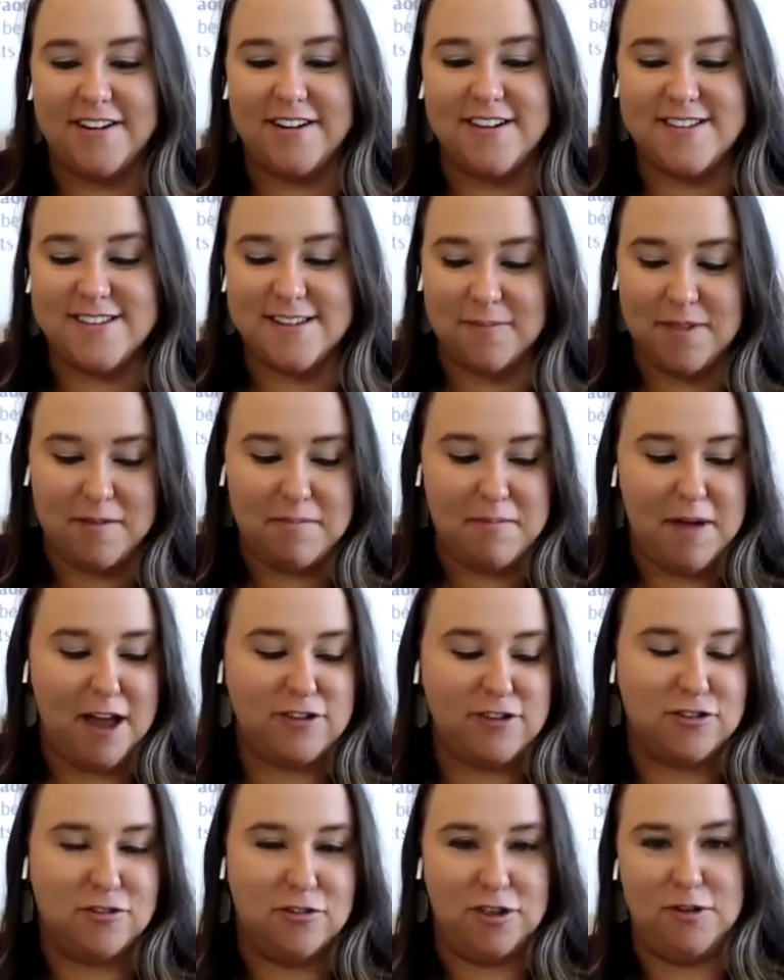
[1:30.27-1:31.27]
there is something
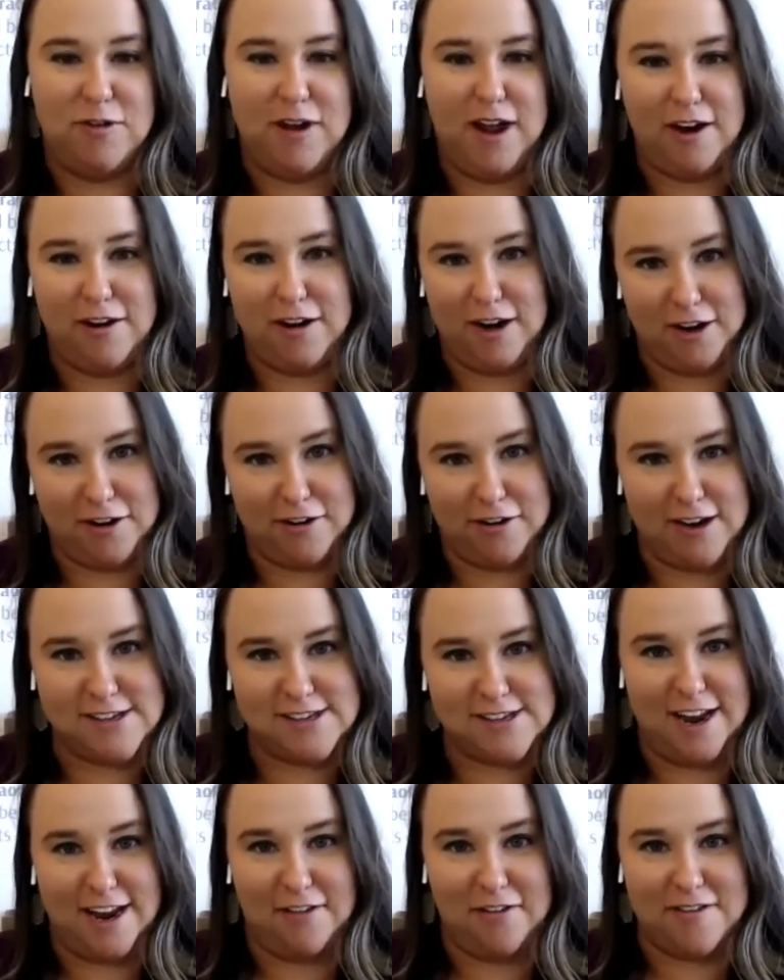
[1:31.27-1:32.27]
magical you and I are going to
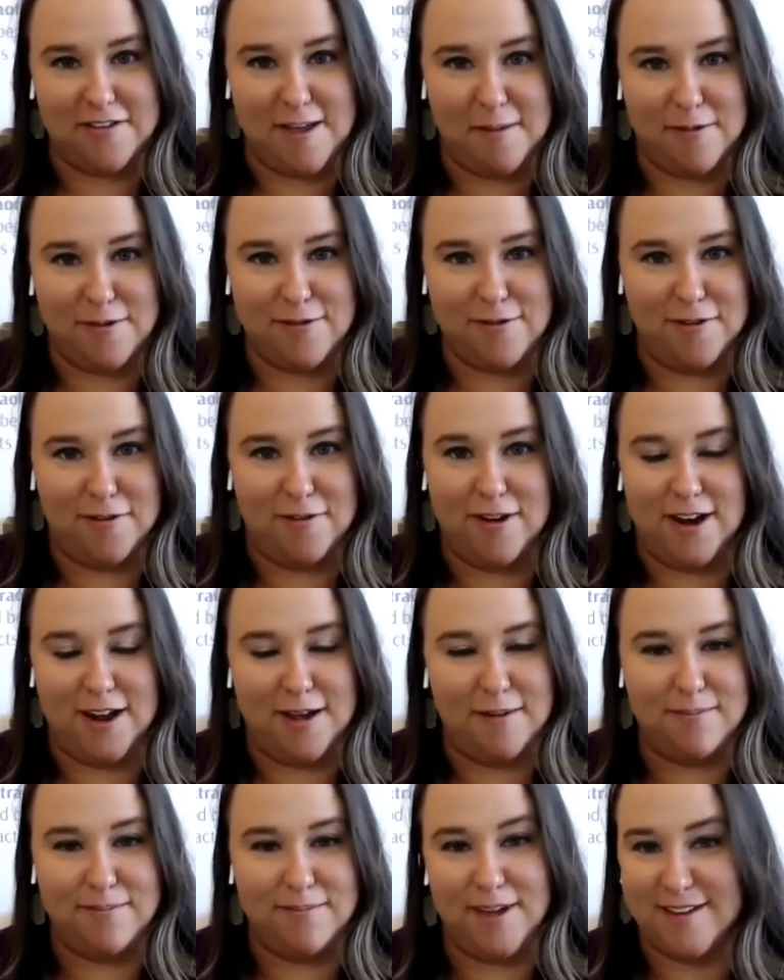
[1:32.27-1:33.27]
create today on this
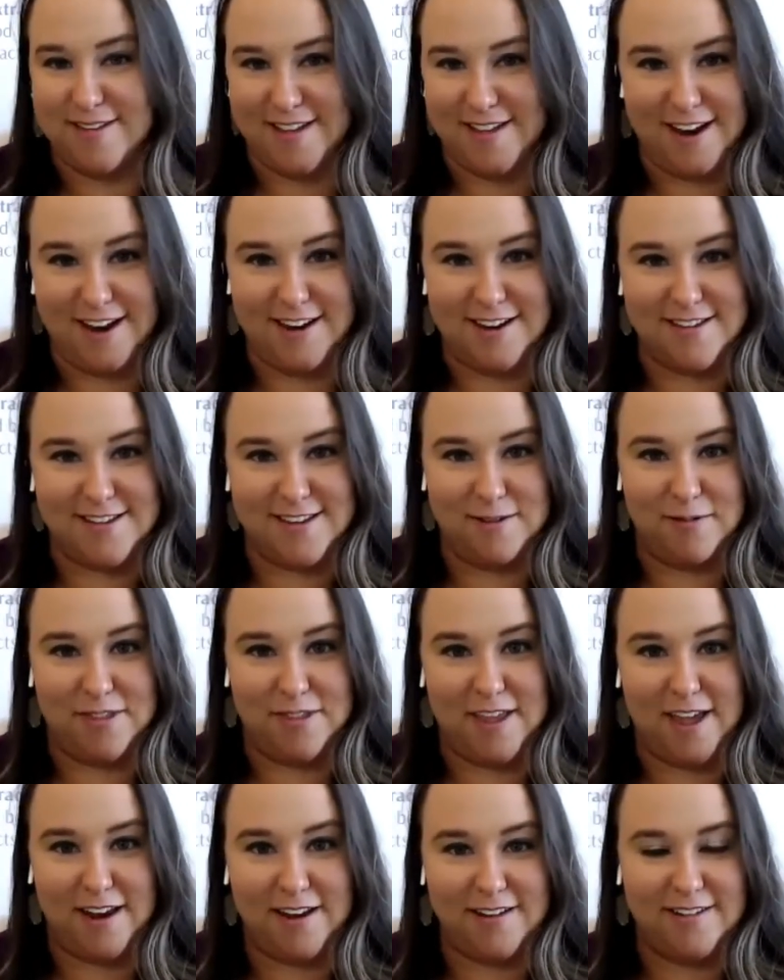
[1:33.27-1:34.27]
episode, and I'm excited to
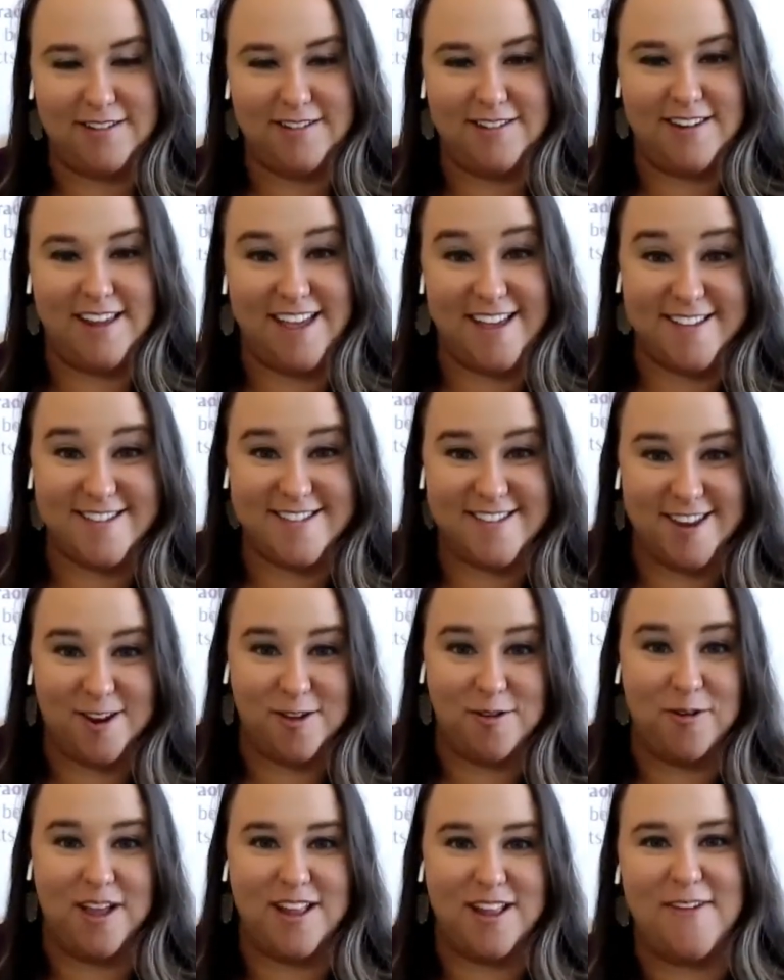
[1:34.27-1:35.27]
see what that is
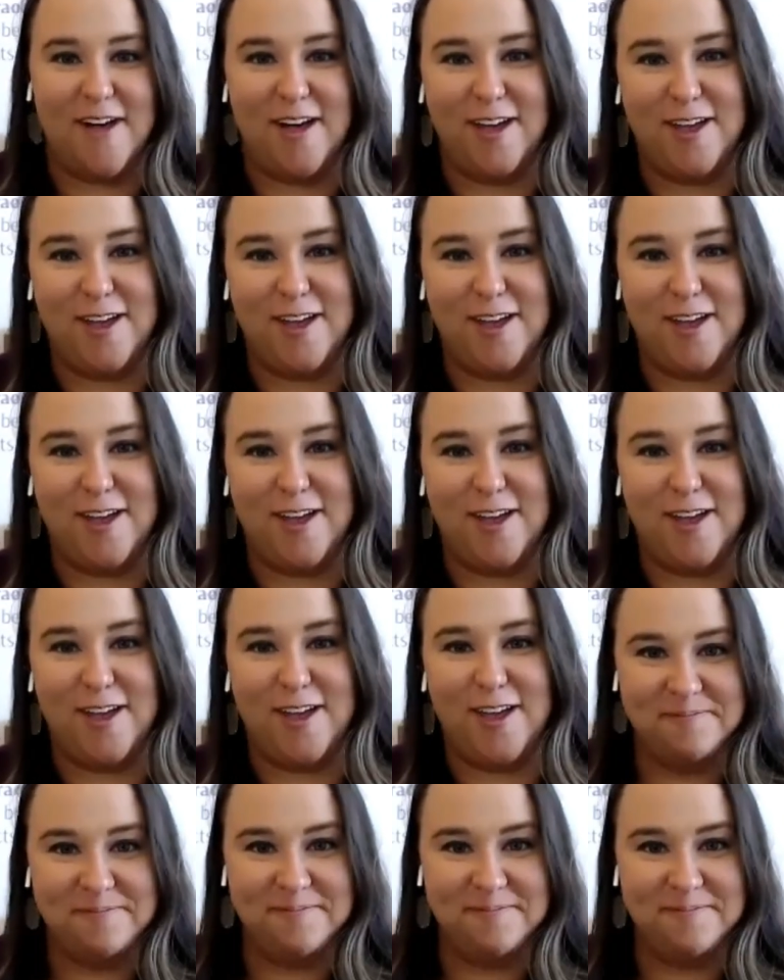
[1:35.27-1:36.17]
and who gets value from it.